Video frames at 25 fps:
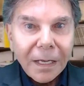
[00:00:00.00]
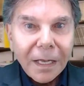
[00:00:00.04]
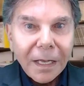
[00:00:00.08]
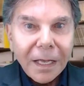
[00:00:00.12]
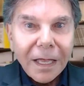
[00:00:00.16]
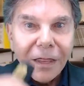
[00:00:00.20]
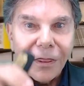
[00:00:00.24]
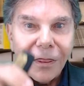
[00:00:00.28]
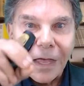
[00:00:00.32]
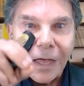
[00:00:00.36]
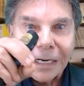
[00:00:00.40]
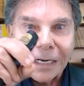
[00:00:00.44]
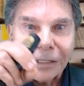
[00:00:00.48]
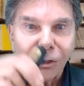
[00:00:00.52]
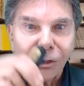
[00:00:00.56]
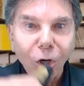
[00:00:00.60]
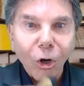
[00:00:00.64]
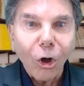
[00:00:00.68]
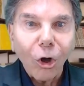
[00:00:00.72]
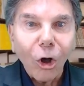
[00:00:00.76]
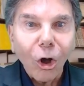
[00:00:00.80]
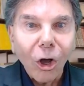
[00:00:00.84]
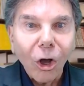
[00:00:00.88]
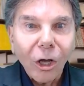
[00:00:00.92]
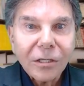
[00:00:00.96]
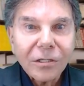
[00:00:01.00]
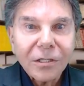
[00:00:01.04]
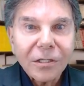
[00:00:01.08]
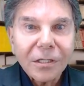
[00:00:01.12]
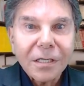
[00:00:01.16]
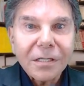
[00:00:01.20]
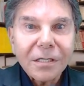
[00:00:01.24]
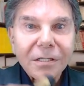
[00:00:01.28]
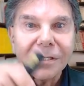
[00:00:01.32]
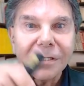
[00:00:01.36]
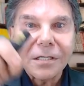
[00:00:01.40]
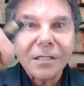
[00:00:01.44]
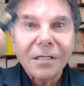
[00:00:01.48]
that
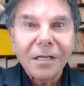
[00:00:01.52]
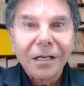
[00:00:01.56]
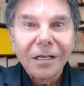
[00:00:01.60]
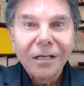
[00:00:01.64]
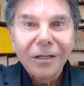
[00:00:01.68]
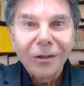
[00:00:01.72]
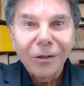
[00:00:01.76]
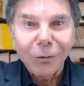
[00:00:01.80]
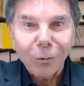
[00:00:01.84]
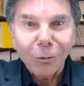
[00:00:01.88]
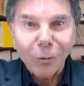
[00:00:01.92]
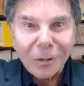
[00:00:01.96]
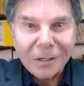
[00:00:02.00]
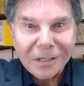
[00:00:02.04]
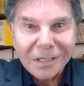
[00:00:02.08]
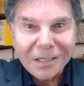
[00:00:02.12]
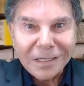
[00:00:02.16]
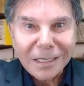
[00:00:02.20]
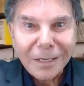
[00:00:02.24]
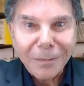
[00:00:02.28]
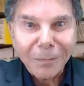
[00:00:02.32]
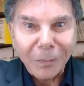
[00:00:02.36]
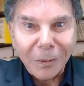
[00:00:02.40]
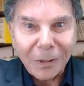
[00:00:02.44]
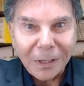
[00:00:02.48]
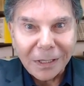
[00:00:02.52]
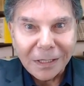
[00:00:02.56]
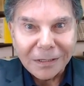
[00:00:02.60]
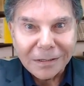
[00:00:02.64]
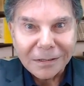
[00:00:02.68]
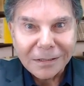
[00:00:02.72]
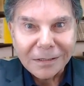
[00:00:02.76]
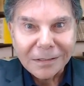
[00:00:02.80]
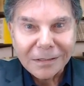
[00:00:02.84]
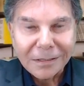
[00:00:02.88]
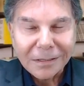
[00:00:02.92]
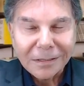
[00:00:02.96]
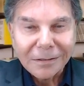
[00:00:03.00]
causes the recipients
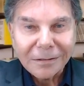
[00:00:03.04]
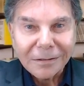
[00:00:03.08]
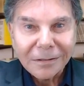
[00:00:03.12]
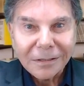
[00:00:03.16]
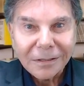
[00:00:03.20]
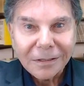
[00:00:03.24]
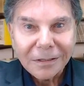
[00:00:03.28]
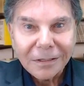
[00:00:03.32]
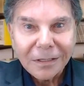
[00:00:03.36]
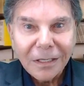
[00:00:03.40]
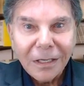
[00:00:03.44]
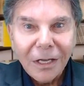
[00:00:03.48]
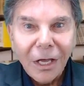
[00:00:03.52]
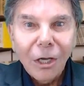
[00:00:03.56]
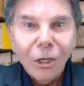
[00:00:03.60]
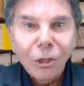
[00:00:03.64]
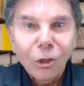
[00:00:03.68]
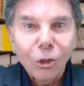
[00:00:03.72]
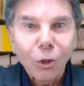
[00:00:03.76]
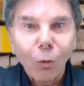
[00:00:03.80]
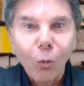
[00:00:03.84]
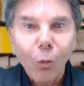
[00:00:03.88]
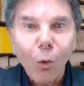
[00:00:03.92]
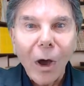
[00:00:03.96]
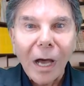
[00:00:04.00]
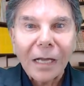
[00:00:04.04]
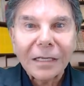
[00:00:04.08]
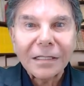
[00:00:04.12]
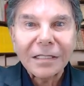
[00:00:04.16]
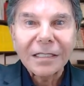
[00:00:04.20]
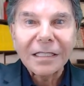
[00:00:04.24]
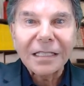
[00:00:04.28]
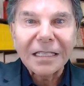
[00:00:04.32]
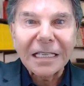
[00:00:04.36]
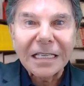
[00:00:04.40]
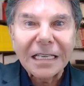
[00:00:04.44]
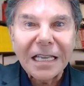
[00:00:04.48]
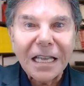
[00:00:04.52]
to want to
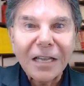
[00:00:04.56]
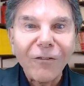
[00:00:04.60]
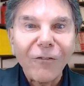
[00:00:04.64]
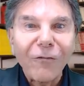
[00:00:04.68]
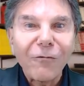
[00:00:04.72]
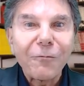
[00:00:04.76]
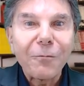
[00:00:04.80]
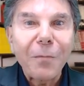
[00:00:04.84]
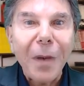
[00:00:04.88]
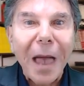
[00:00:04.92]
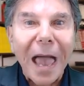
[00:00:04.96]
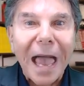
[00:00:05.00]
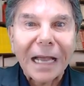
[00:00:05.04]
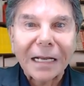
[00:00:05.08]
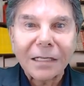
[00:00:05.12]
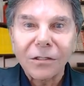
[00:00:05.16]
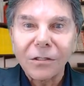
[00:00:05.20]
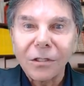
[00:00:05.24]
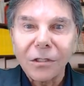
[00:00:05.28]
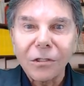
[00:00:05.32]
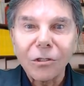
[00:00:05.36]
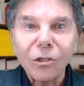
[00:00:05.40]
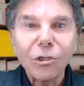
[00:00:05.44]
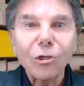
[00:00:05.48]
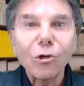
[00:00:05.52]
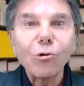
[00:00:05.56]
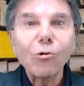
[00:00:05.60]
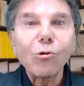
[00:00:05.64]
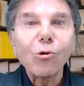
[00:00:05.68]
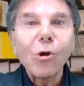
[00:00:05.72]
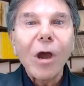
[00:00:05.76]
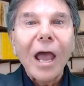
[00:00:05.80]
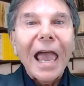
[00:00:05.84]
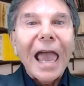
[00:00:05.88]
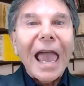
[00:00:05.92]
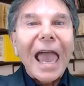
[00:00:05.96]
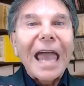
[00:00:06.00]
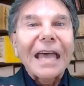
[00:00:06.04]
give back to you
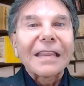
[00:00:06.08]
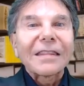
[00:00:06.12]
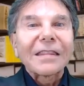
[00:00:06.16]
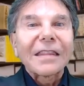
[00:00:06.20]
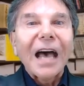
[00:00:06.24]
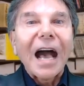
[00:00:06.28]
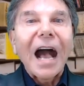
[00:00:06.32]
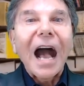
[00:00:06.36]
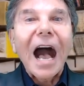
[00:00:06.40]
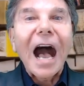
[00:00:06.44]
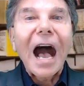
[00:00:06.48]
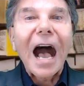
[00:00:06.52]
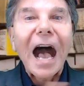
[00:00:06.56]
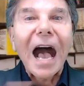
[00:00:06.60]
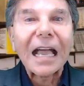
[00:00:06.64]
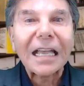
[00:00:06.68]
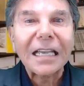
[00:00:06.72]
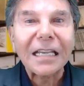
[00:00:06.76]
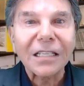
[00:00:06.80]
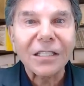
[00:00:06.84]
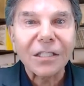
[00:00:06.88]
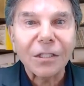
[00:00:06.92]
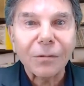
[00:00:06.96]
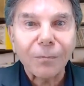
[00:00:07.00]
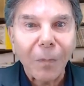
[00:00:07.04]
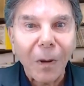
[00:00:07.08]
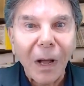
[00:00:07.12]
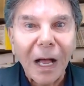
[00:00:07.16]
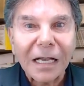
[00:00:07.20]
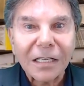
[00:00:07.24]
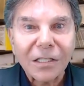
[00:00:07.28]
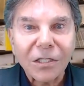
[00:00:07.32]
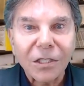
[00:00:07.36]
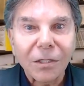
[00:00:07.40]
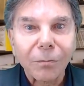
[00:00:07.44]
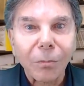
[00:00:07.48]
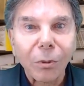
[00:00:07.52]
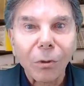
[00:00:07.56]
at the highest
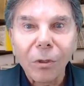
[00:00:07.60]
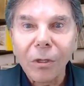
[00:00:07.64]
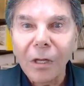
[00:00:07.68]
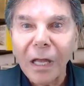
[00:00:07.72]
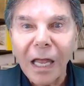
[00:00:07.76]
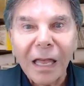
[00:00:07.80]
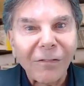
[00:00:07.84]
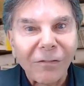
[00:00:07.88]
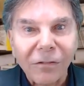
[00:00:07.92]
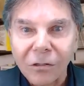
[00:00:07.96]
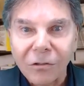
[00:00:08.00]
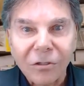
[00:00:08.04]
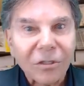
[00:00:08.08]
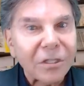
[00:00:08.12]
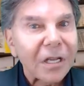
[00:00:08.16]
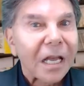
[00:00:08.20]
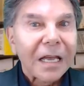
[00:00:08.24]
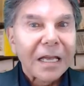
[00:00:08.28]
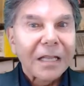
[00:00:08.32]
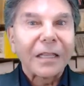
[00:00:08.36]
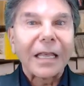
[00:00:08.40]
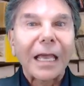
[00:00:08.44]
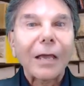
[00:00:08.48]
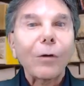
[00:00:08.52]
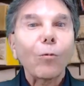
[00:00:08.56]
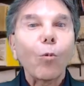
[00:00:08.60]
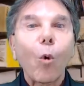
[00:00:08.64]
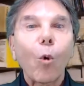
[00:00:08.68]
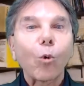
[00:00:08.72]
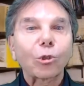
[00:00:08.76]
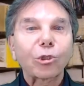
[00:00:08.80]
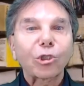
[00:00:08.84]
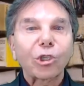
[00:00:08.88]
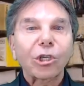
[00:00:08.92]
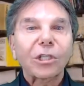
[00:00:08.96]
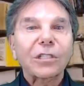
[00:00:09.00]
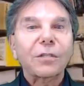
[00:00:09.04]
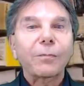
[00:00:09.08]
possible levels. They won't
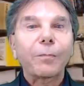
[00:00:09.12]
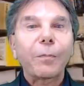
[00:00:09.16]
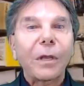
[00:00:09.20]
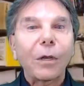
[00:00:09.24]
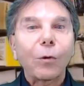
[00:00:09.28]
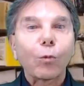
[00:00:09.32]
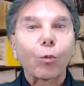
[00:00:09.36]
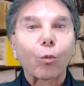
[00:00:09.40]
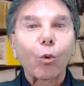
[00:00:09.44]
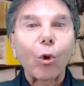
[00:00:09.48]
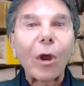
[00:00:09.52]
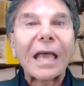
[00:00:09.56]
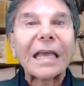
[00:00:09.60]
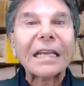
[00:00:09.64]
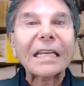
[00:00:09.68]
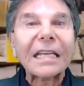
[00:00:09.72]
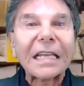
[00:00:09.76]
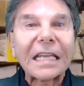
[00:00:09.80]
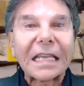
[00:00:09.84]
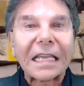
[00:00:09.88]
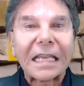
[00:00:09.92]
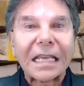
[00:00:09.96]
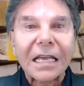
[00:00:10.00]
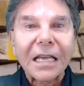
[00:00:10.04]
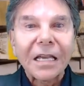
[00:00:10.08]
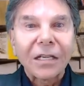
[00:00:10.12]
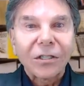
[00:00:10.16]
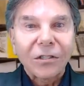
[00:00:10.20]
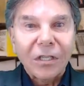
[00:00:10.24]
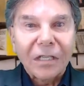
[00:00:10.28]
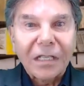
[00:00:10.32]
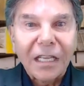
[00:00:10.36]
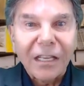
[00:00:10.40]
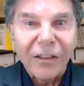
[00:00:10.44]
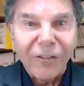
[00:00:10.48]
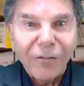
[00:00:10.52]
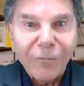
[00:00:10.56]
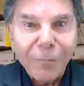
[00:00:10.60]
just be ready to
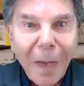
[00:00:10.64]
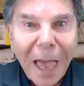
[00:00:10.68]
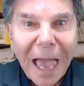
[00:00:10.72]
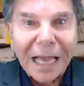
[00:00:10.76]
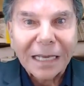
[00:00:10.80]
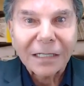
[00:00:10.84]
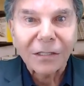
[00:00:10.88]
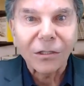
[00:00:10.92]
give back to